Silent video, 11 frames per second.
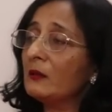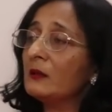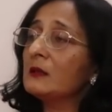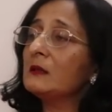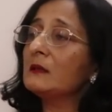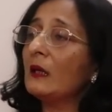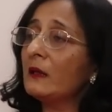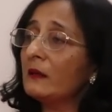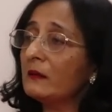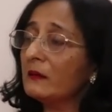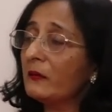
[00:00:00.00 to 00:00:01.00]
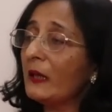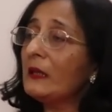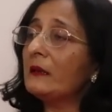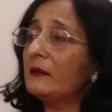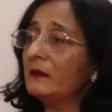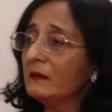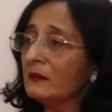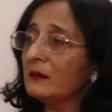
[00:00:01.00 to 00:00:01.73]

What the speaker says: colleges are graded